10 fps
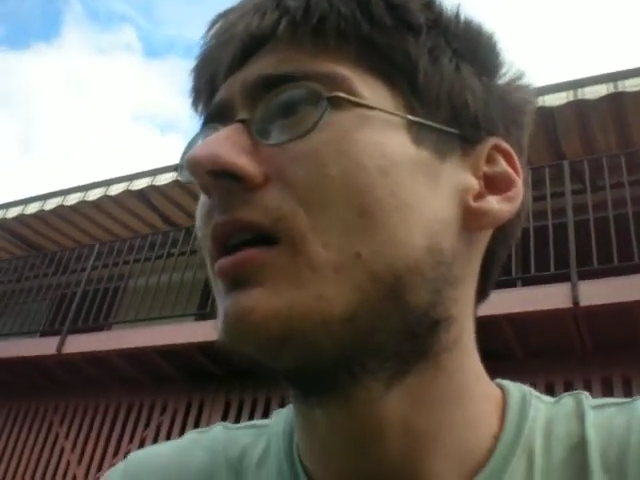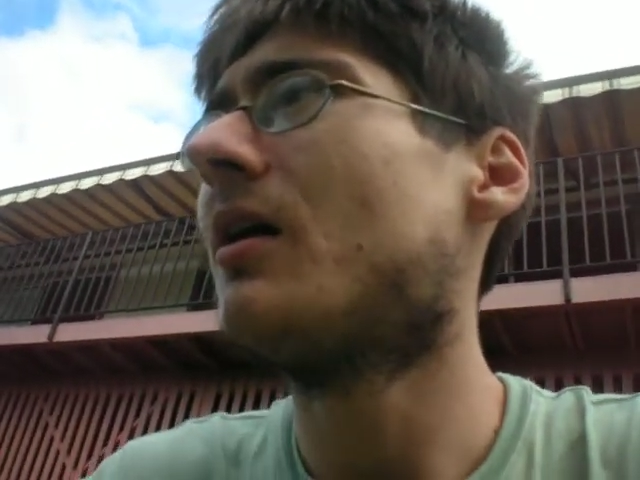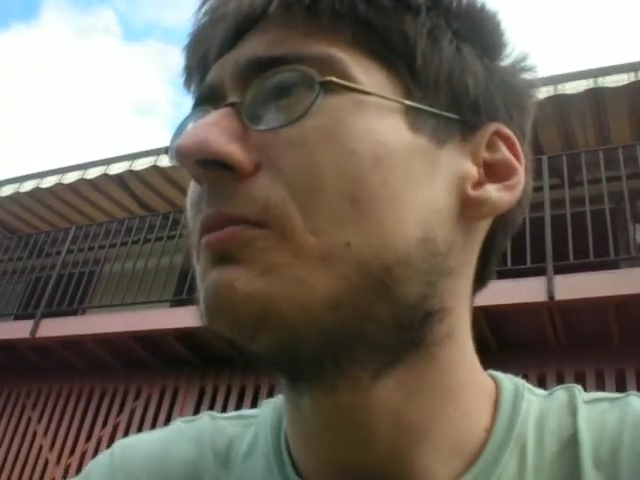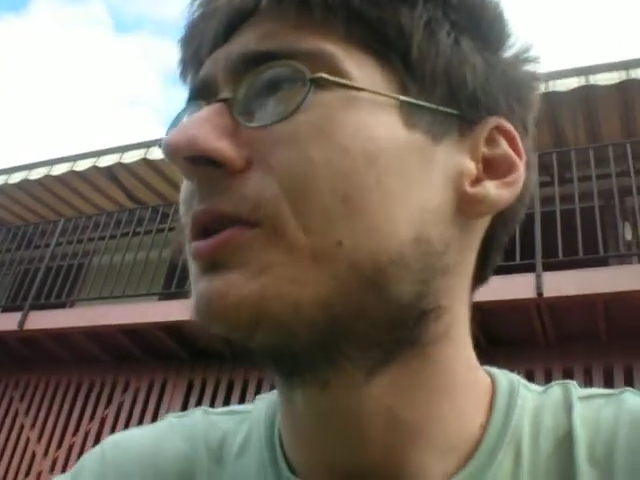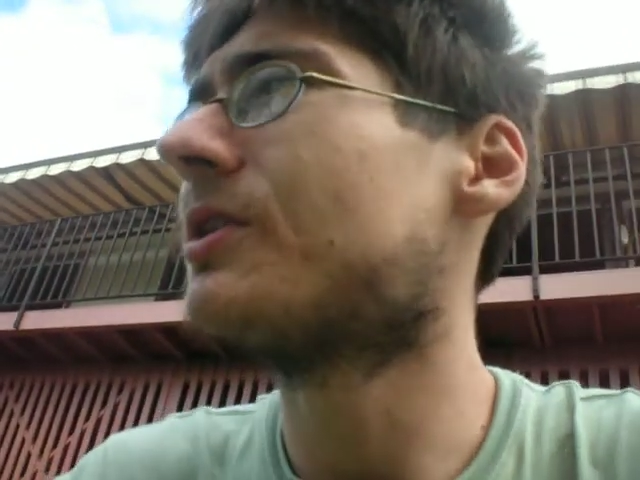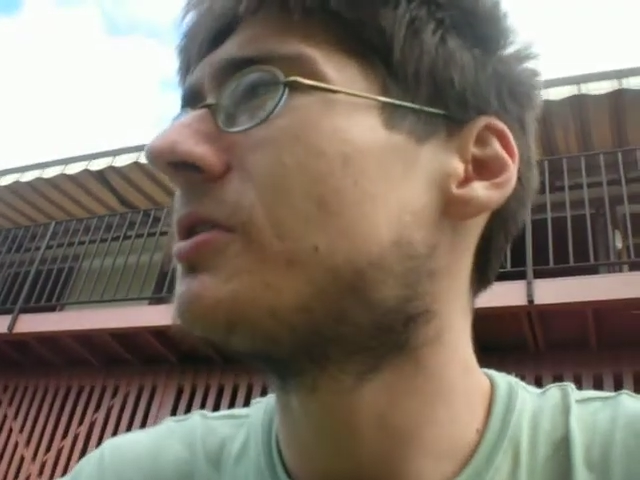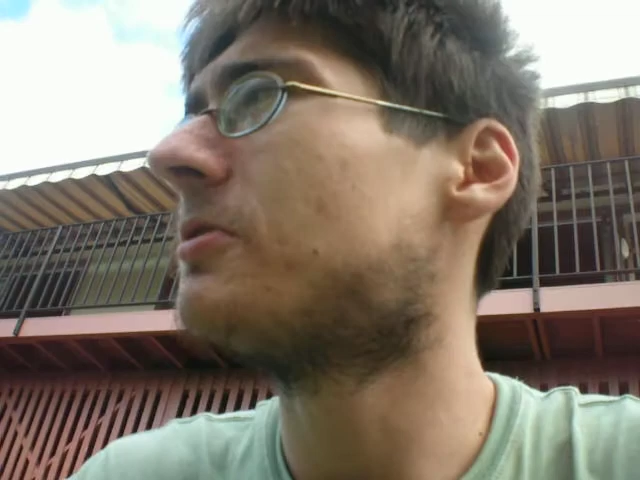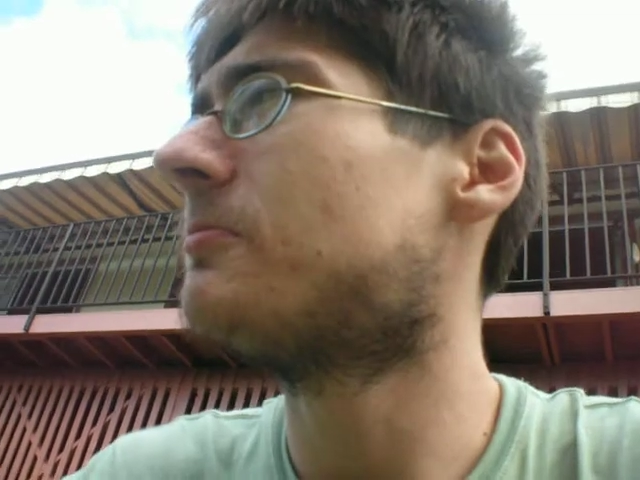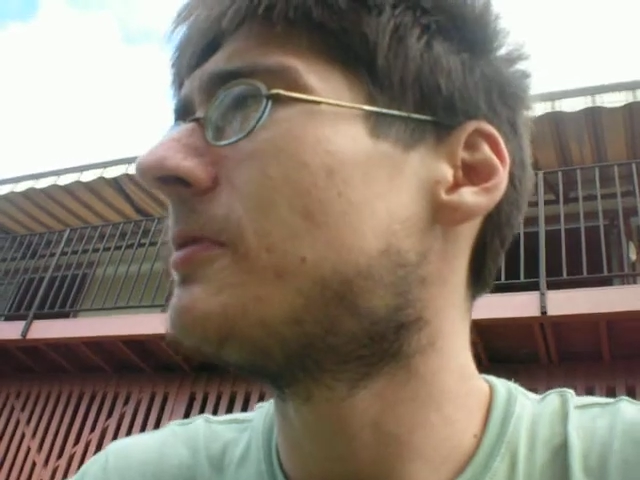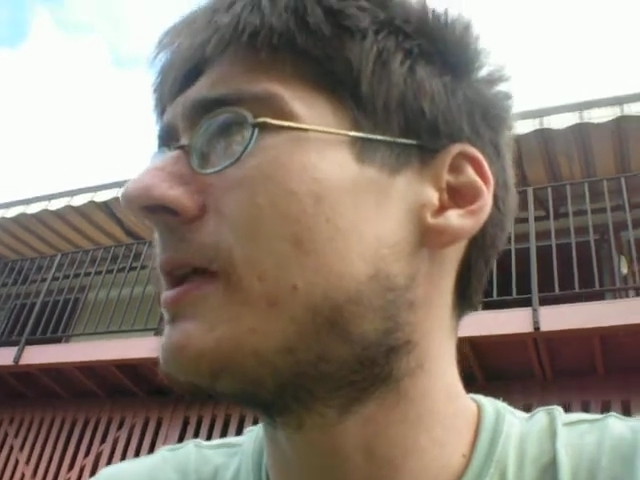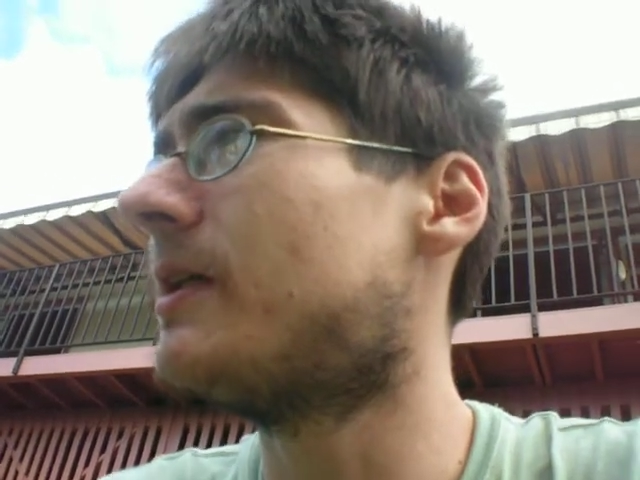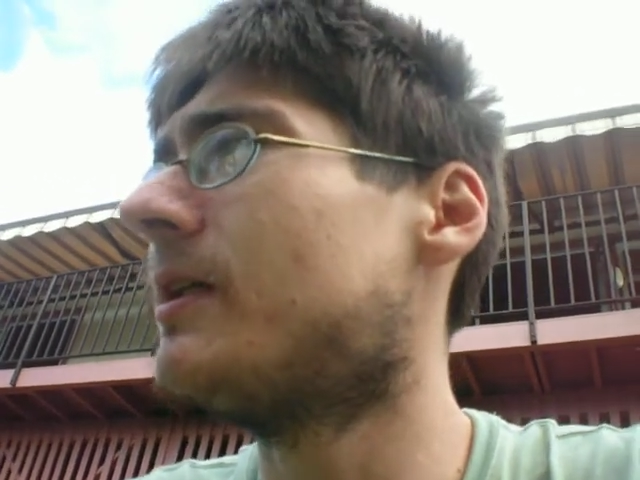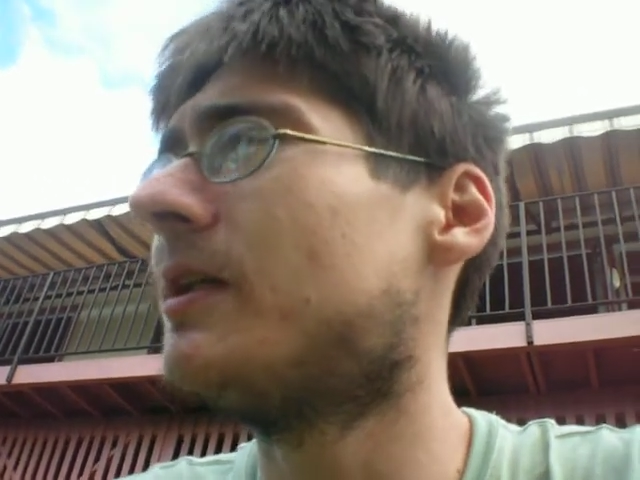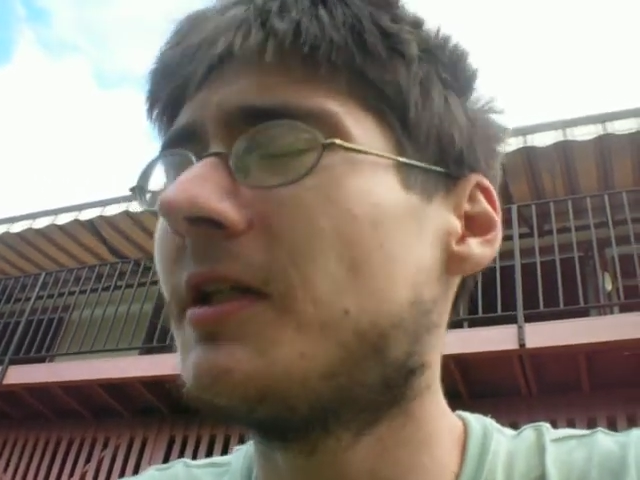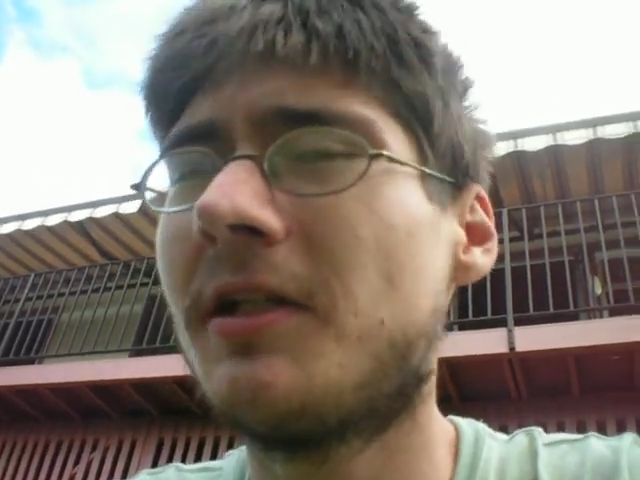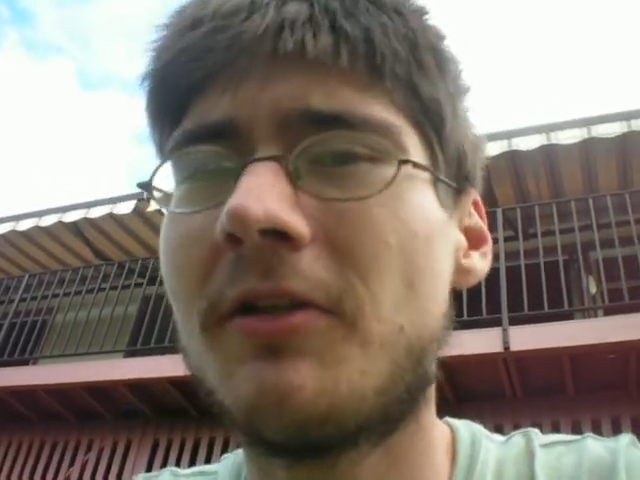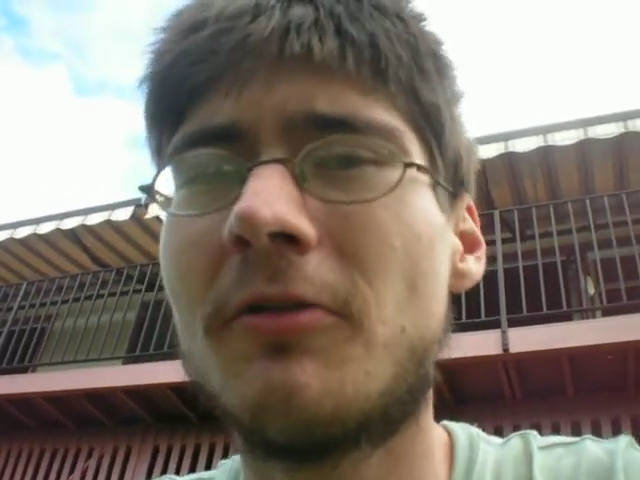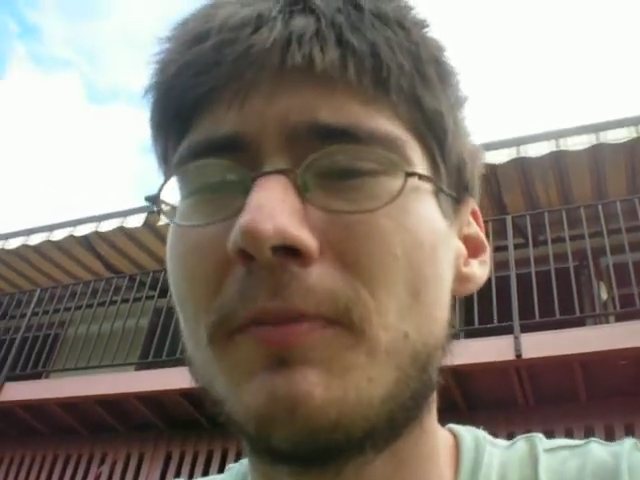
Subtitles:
among some of my, you know,